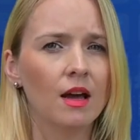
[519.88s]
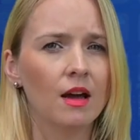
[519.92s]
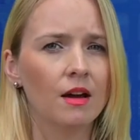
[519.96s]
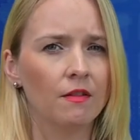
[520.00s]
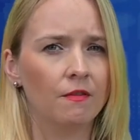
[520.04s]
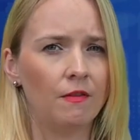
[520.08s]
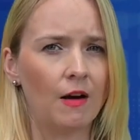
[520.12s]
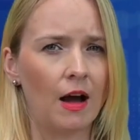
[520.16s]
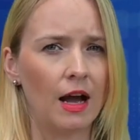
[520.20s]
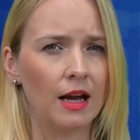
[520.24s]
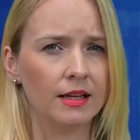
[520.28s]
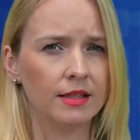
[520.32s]

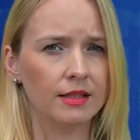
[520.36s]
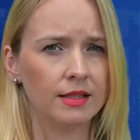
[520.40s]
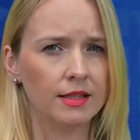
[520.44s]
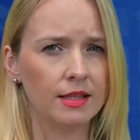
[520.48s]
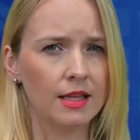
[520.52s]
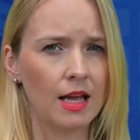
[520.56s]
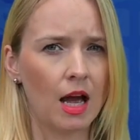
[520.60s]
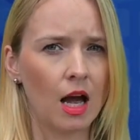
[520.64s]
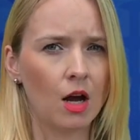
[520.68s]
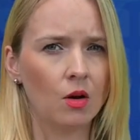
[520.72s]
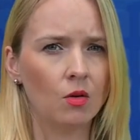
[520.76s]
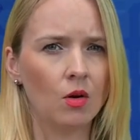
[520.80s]
Fines
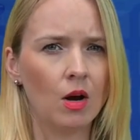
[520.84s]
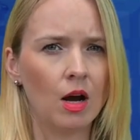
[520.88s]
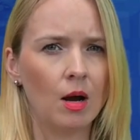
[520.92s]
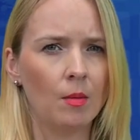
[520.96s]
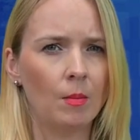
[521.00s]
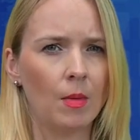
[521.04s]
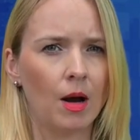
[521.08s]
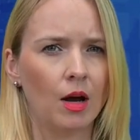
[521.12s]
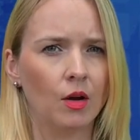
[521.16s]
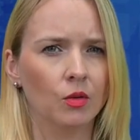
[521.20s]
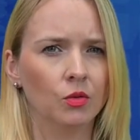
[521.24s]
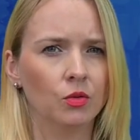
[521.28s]
now
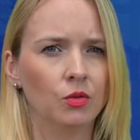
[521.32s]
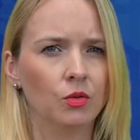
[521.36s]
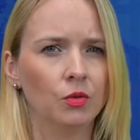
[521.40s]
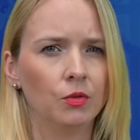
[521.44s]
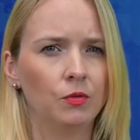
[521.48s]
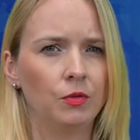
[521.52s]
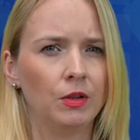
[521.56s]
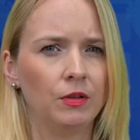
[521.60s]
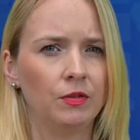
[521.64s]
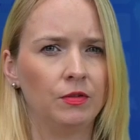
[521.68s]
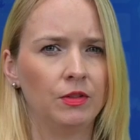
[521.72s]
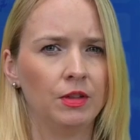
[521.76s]
amount to
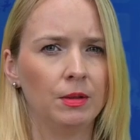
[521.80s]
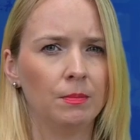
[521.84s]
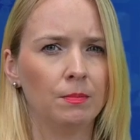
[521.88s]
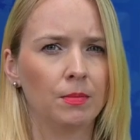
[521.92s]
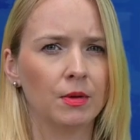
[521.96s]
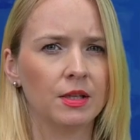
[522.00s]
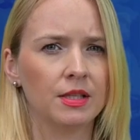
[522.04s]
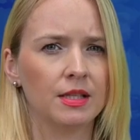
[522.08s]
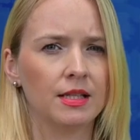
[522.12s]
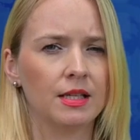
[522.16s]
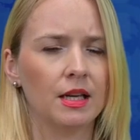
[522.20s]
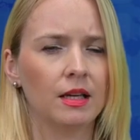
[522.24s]

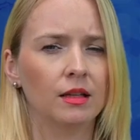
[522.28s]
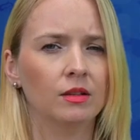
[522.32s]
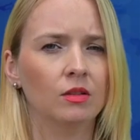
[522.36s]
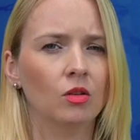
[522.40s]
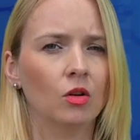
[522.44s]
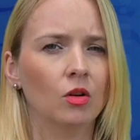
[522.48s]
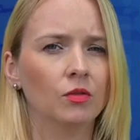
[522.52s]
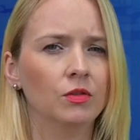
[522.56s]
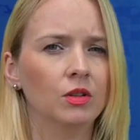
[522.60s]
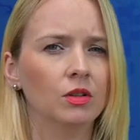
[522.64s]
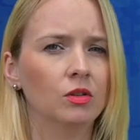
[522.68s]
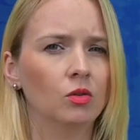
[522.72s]
15%
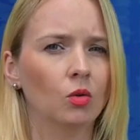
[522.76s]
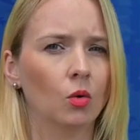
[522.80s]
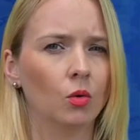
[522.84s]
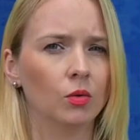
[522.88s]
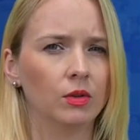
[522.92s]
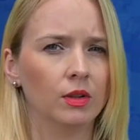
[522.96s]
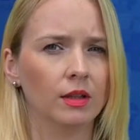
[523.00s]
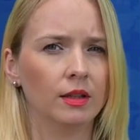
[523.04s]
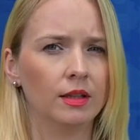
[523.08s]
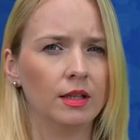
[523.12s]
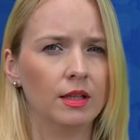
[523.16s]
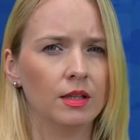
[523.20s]
of the
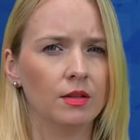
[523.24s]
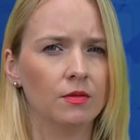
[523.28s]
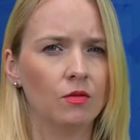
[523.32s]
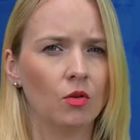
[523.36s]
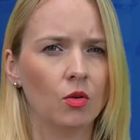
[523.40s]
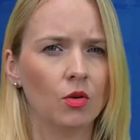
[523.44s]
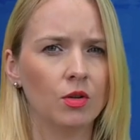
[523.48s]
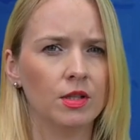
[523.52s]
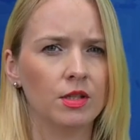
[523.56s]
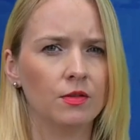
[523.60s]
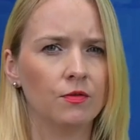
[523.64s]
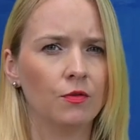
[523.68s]
total
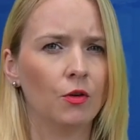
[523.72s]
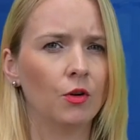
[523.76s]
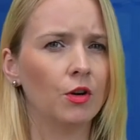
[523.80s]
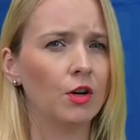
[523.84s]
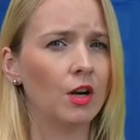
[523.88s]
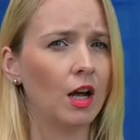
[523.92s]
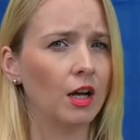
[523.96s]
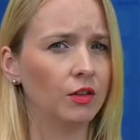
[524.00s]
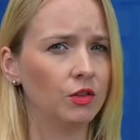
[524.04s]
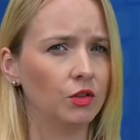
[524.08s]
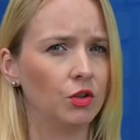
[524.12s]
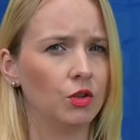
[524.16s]
invoice for
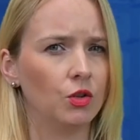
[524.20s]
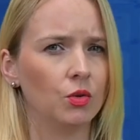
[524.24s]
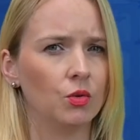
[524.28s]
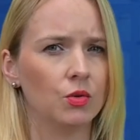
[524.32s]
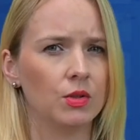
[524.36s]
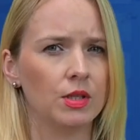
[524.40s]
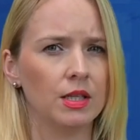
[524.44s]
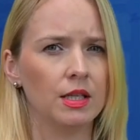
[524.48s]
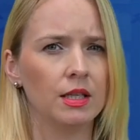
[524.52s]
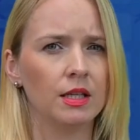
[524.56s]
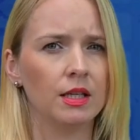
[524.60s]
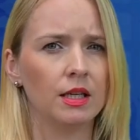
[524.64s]
not
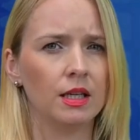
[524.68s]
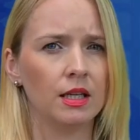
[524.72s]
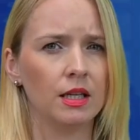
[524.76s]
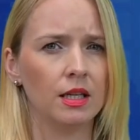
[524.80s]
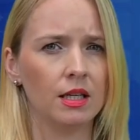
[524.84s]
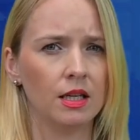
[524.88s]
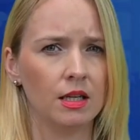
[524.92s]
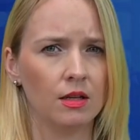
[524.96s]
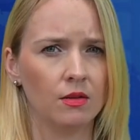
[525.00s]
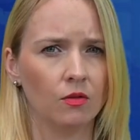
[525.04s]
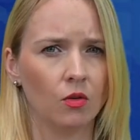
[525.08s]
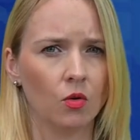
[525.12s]
using
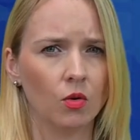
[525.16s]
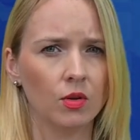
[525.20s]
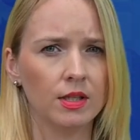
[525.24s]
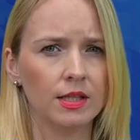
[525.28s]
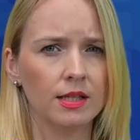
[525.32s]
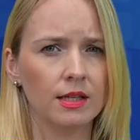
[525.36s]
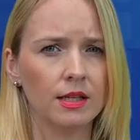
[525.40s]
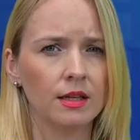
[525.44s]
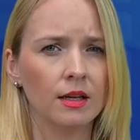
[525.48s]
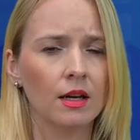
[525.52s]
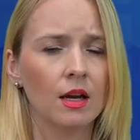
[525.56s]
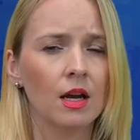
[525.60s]

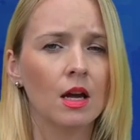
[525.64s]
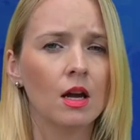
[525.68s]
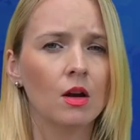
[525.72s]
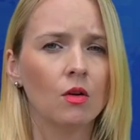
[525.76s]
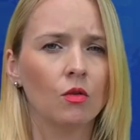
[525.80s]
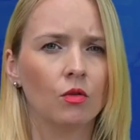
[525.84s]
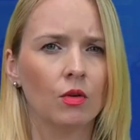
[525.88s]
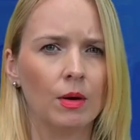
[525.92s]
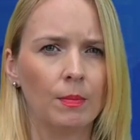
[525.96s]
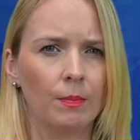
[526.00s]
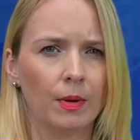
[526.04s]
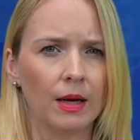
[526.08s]
e-invoicing,
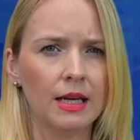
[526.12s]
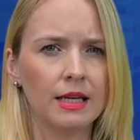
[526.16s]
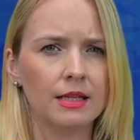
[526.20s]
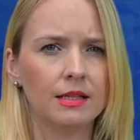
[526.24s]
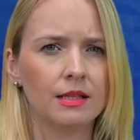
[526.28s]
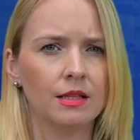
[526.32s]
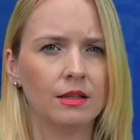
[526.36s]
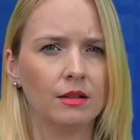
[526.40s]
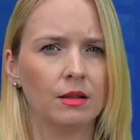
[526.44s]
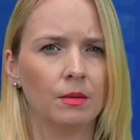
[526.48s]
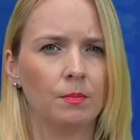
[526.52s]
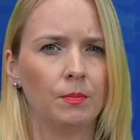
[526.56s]

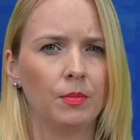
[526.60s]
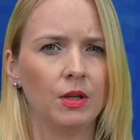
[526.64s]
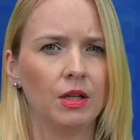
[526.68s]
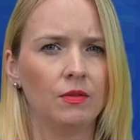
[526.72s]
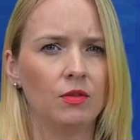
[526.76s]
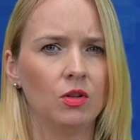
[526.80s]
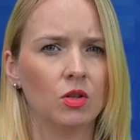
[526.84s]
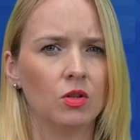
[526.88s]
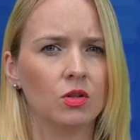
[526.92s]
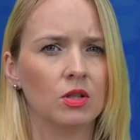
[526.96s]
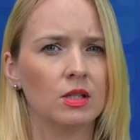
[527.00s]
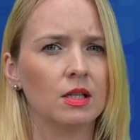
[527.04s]
replacing the
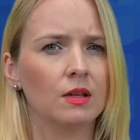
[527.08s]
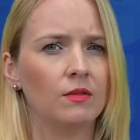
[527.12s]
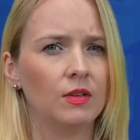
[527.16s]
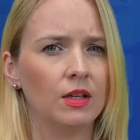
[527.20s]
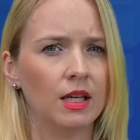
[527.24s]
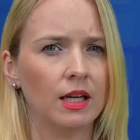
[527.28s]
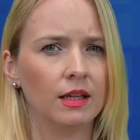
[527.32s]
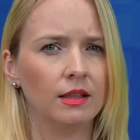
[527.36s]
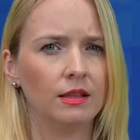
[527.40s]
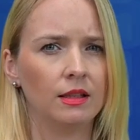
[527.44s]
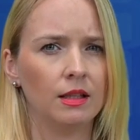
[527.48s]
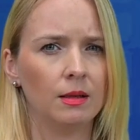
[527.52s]
previous
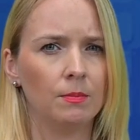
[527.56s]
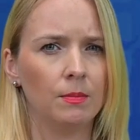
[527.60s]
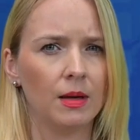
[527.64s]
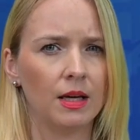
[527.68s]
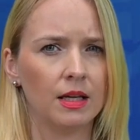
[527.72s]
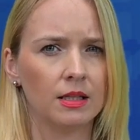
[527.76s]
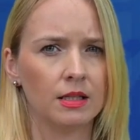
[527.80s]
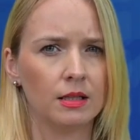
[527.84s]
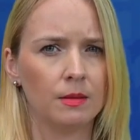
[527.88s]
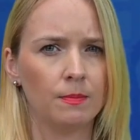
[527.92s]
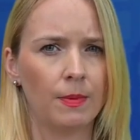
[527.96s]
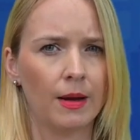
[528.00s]

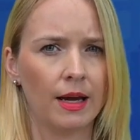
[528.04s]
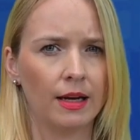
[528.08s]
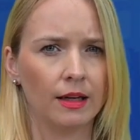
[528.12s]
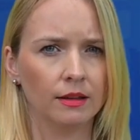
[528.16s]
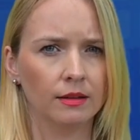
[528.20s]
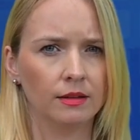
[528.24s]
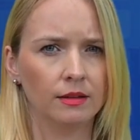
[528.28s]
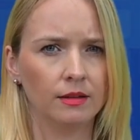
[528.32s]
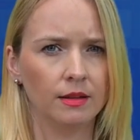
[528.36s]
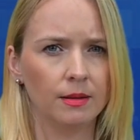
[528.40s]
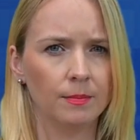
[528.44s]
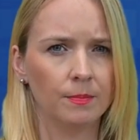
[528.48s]
VAT-based
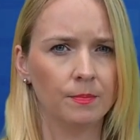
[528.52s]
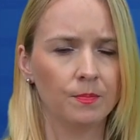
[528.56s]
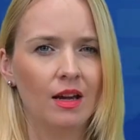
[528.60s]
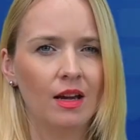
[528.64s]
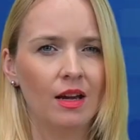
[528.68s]
penalty.